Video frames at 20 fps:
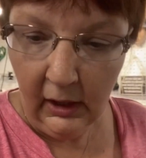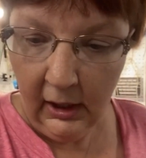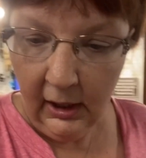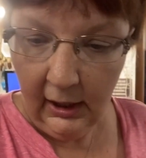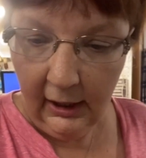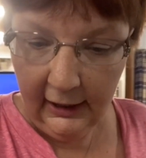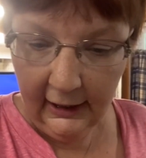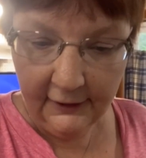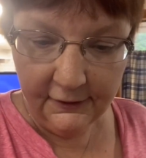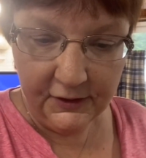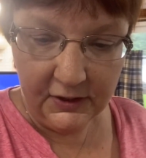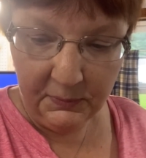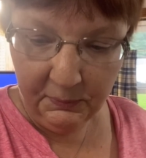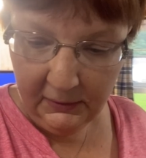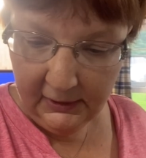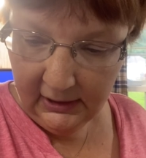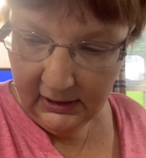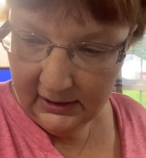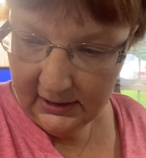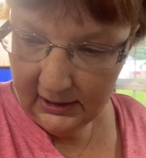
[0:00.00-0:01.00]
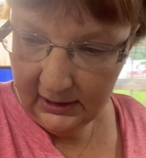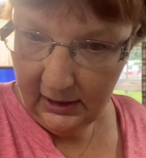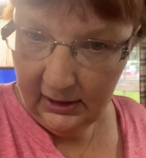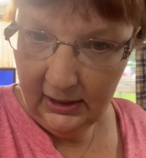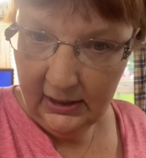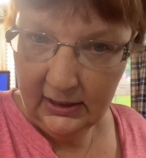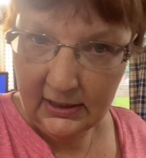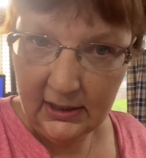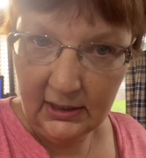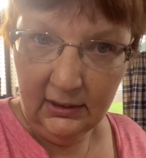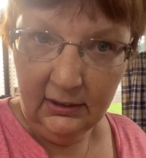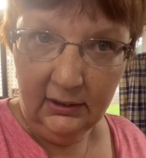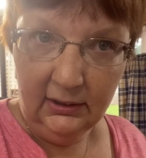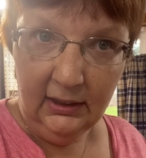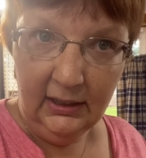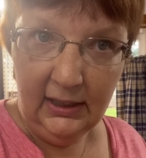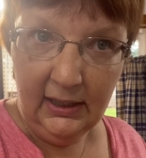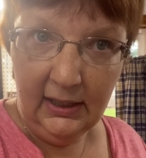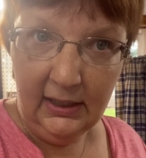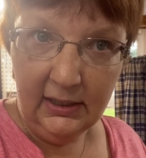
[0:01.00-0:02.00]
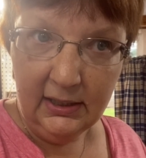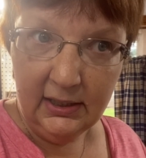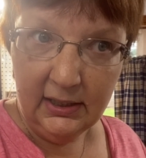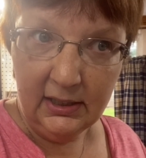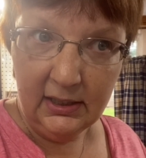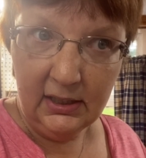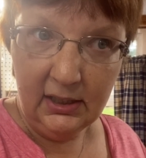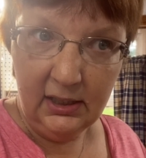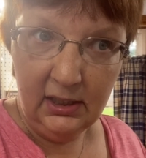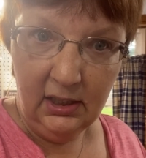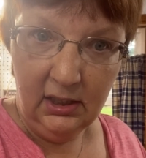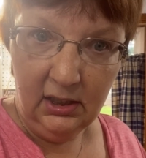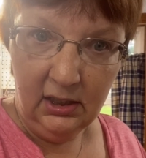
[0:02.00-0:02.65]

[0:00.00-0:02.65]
have some things I need to list,